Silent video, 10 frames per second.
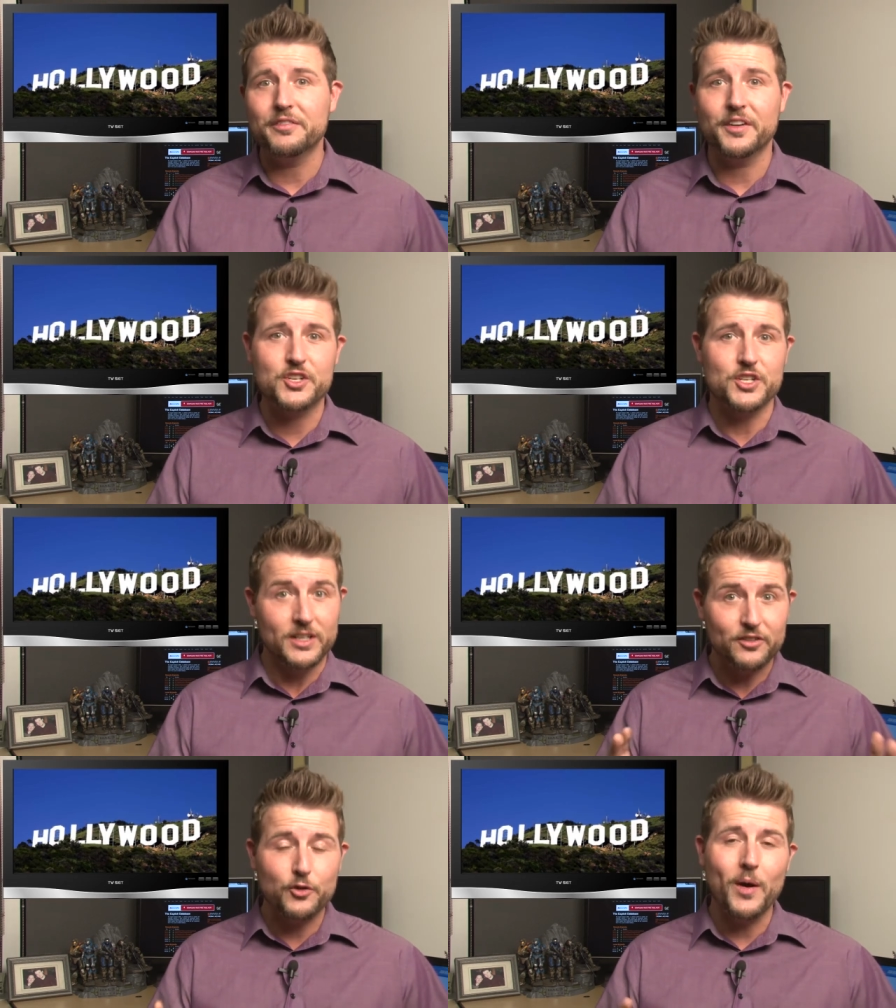fiction.
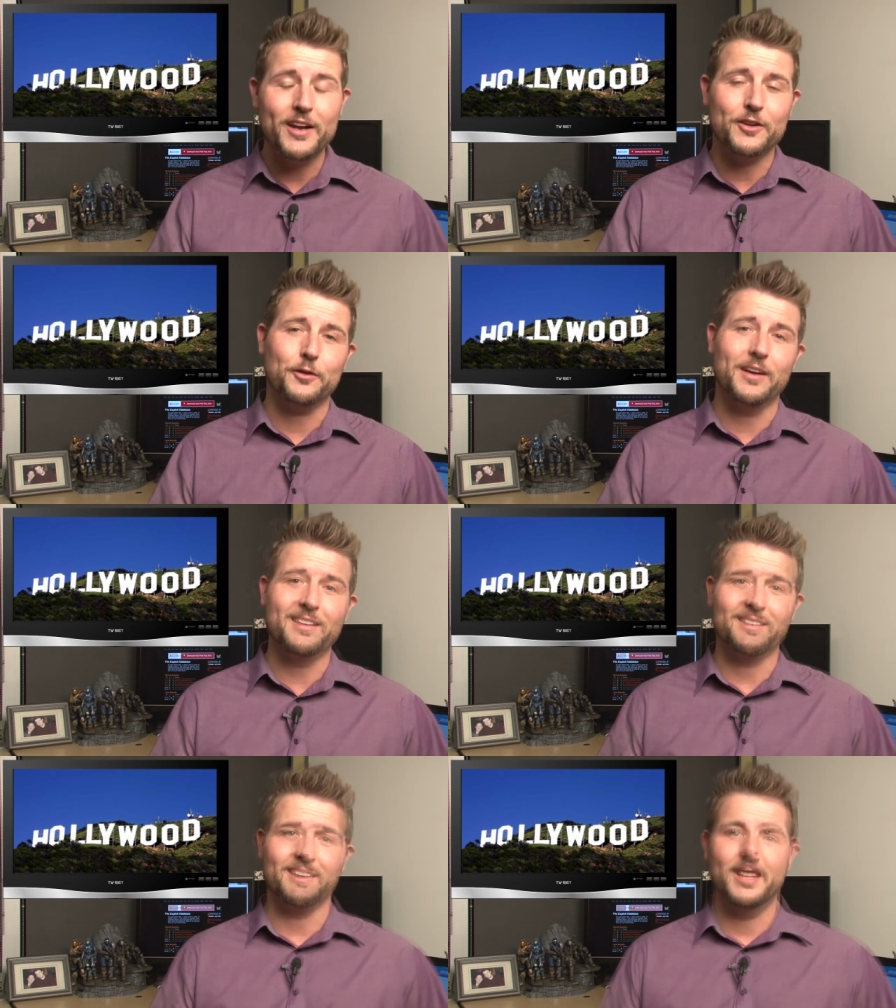It's quite
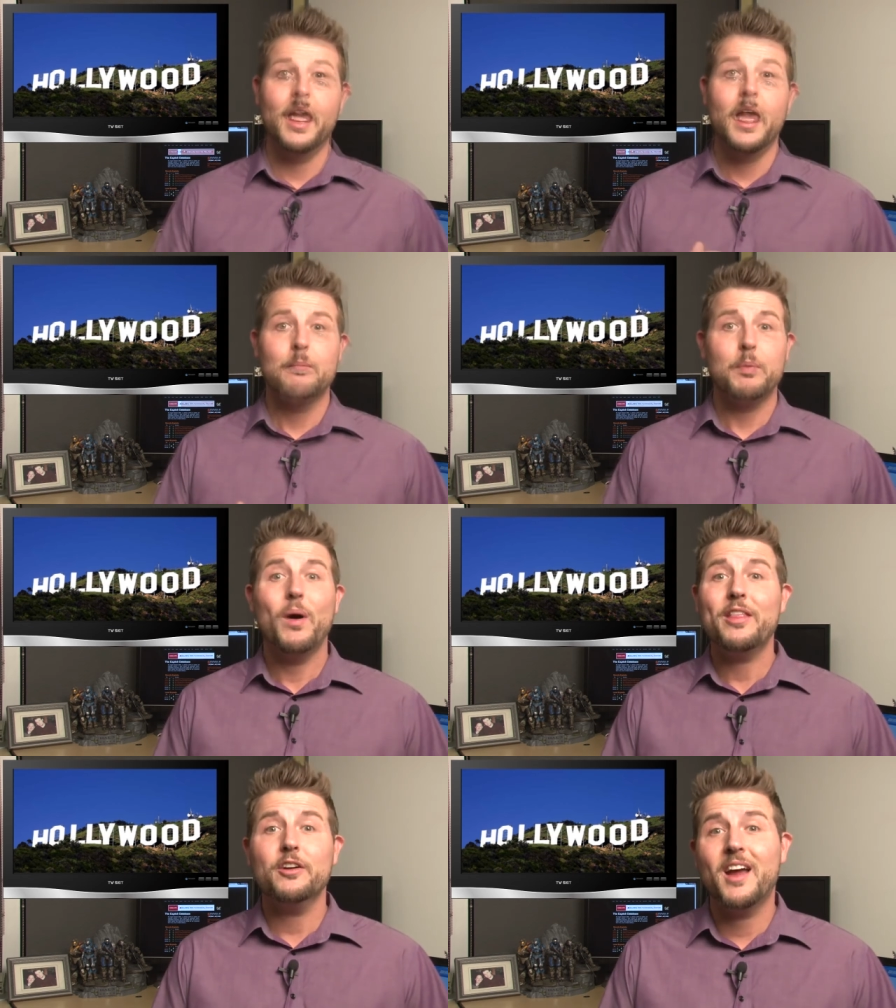crazy. But
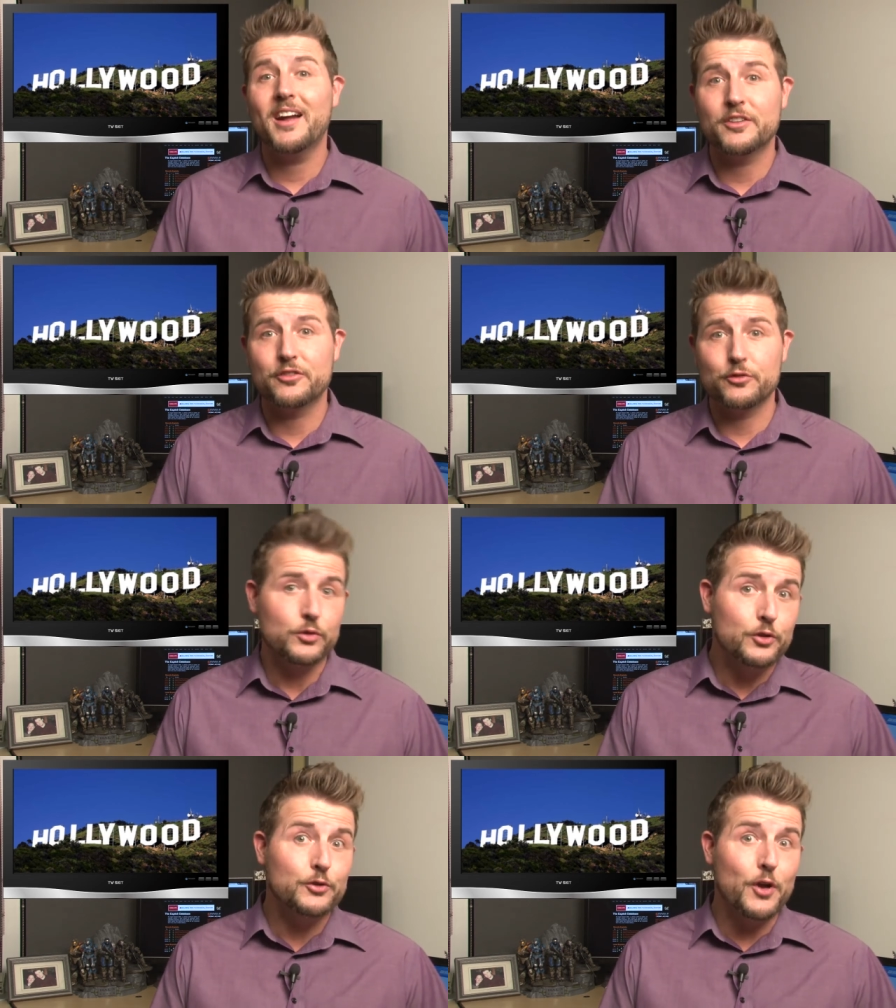whether or not it's
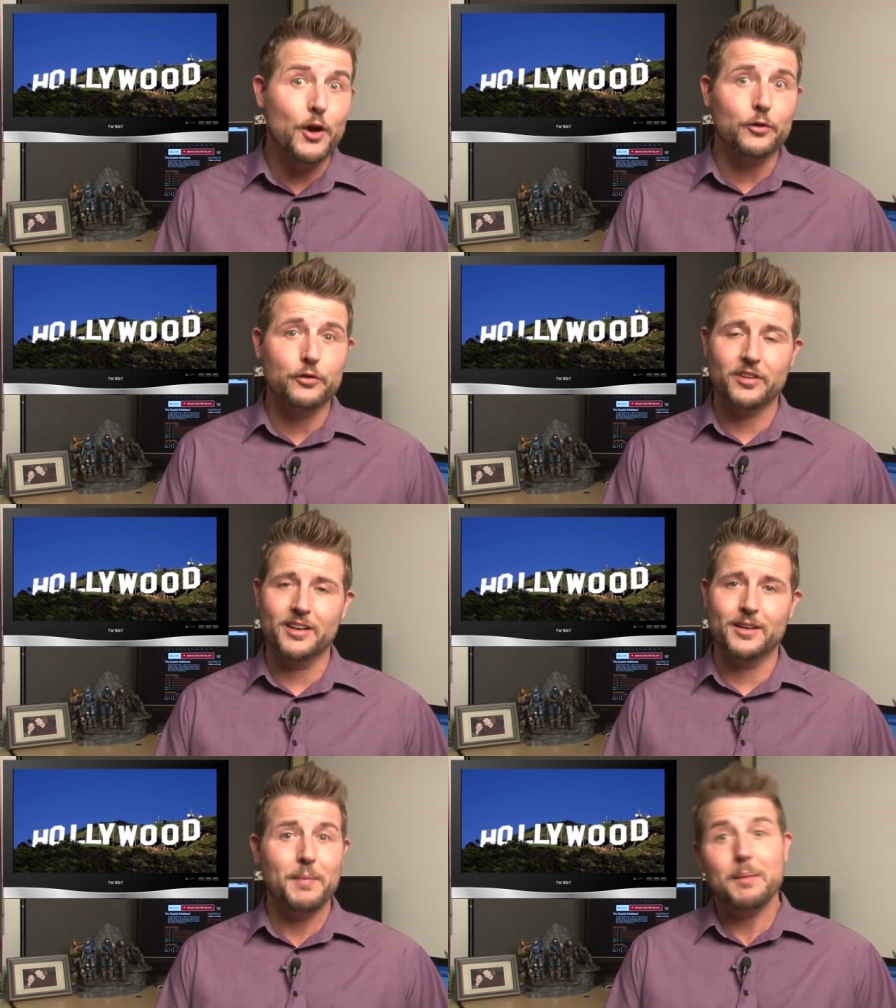true, who knows?
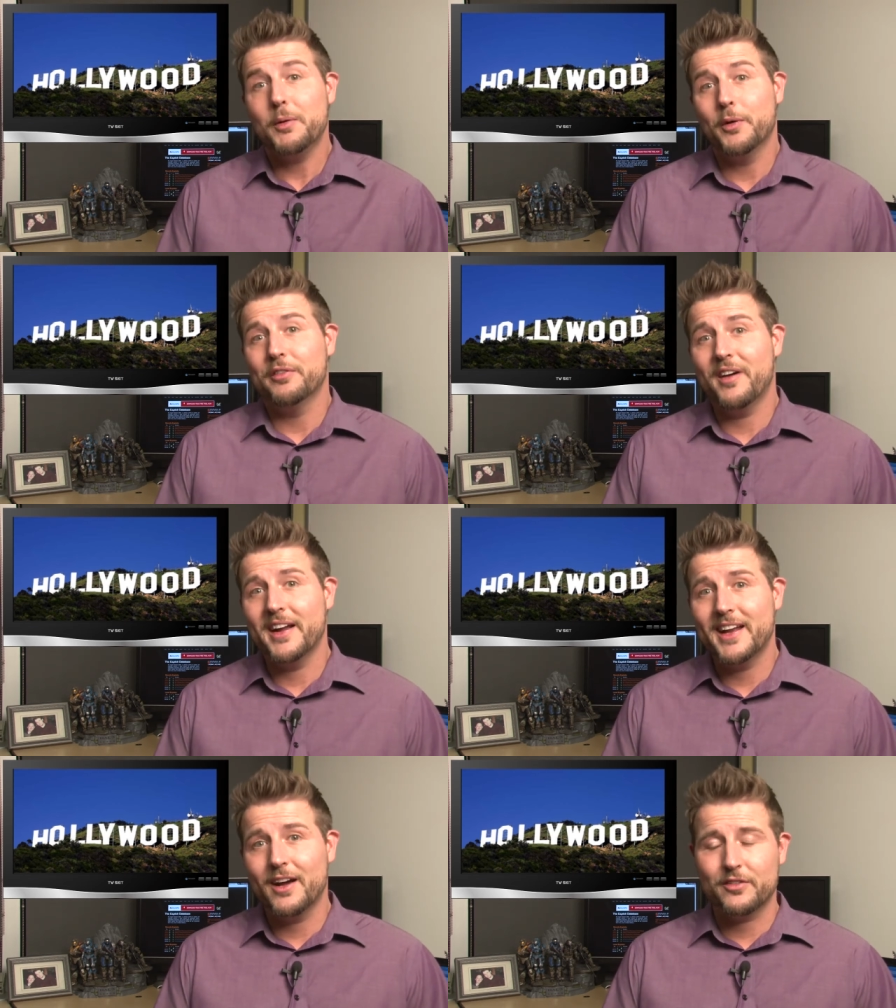Maybe we'll
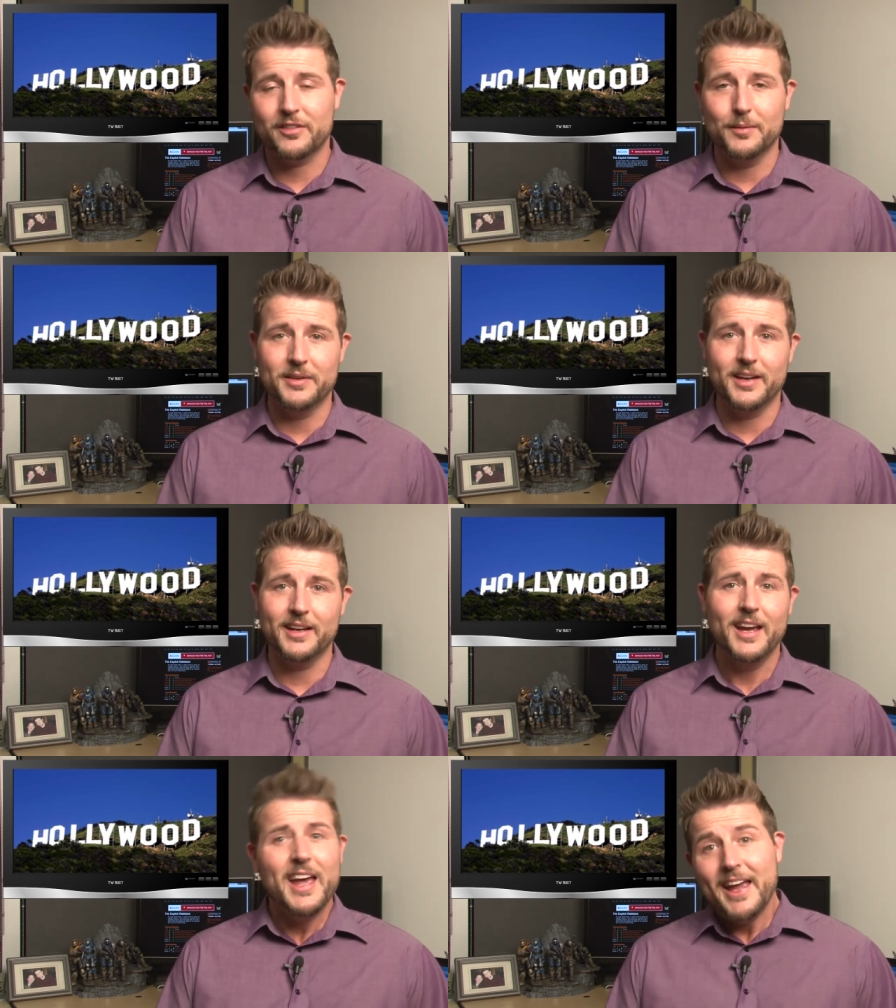find out
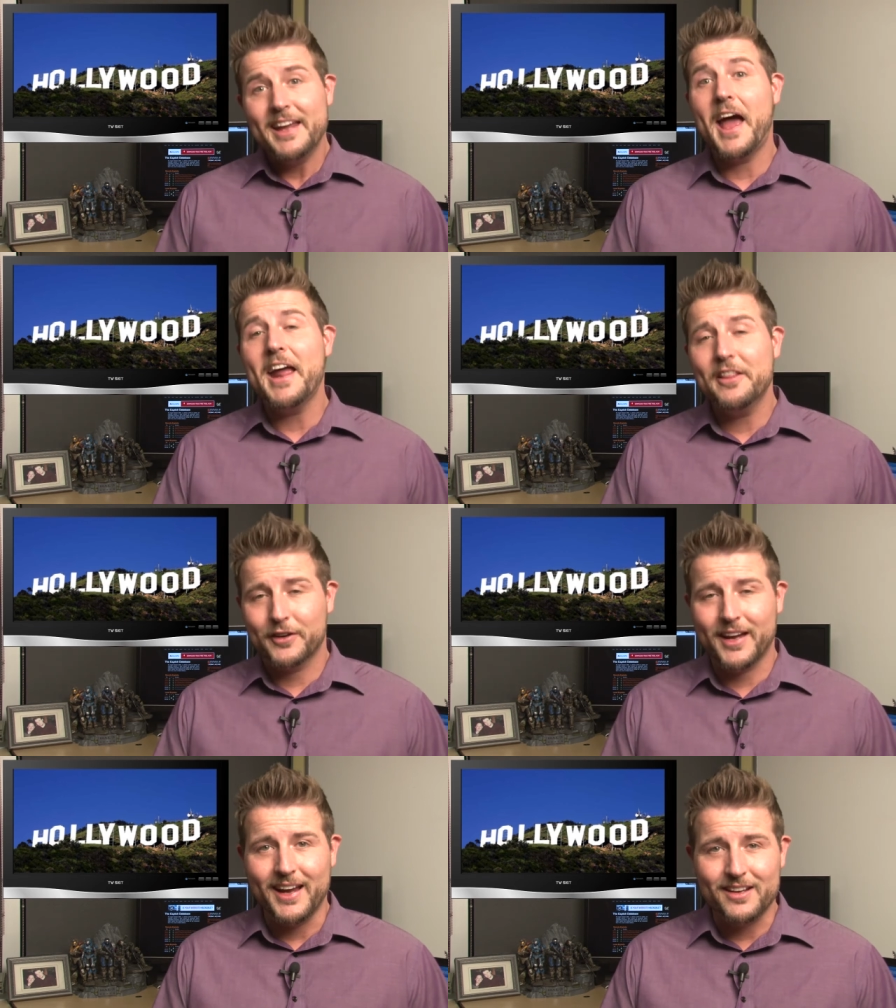someday. In either
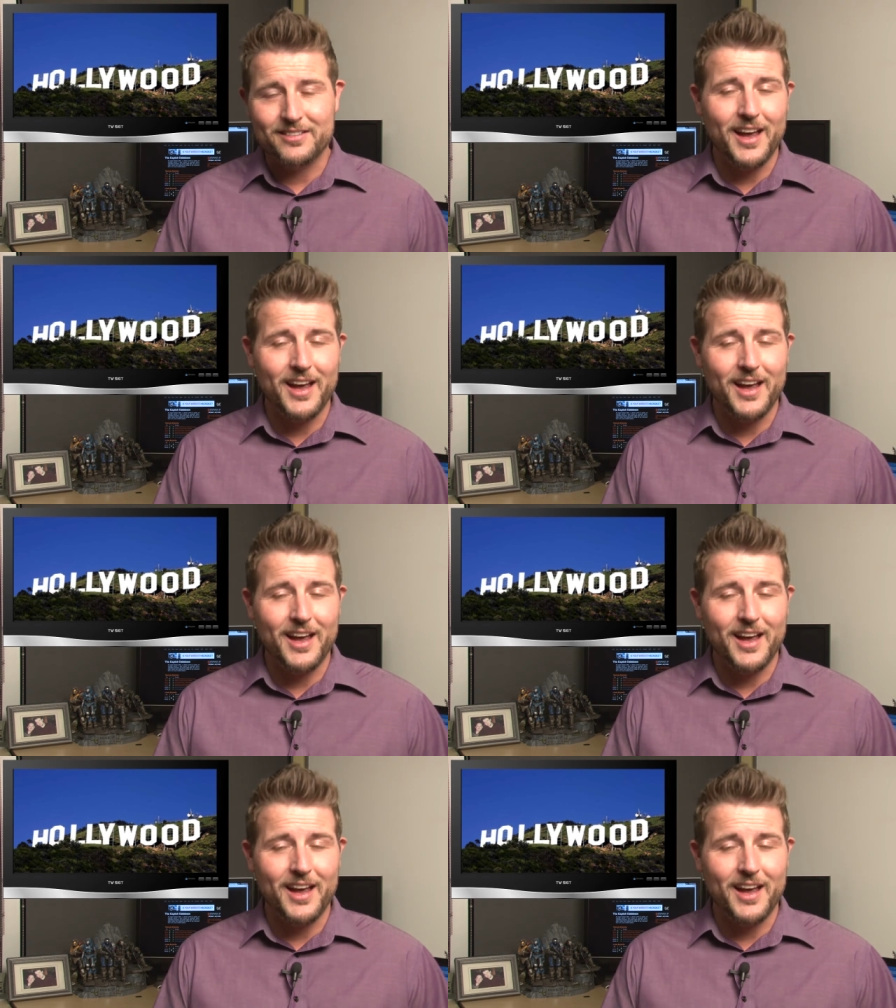case,